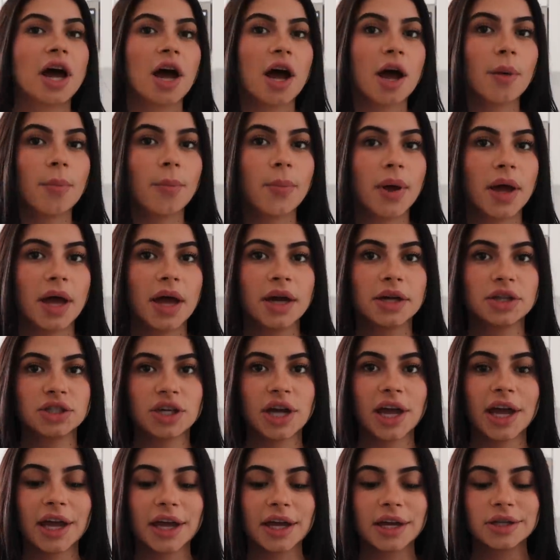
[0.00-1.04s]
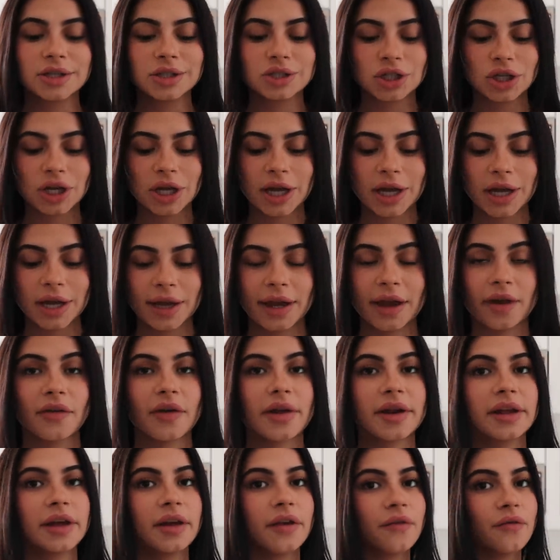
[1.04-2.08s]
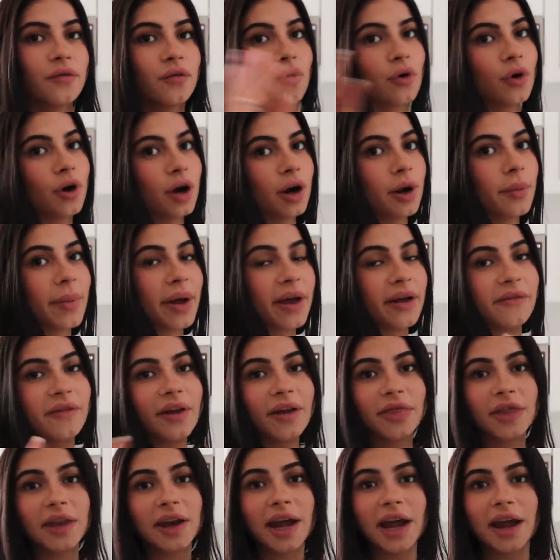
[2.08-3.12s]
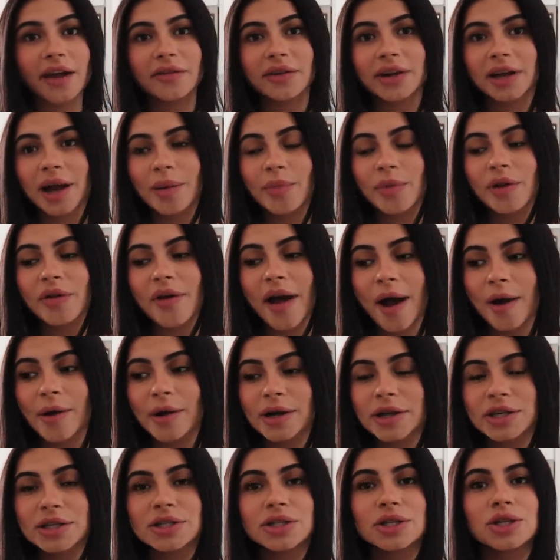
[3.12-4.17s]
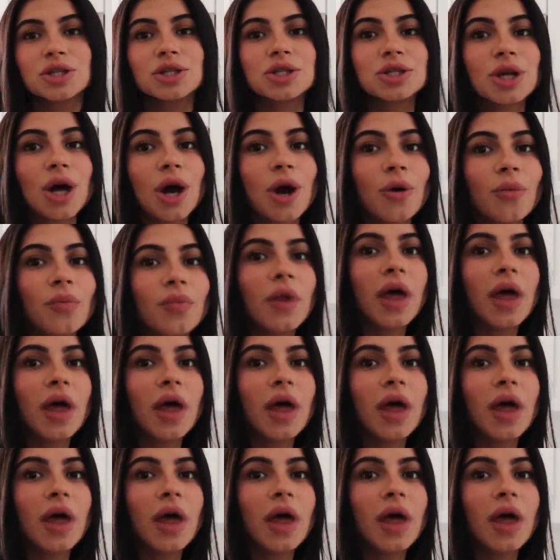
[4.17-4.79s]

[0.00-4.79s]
up, change, and get ready for my event that I have in a couple of hours. So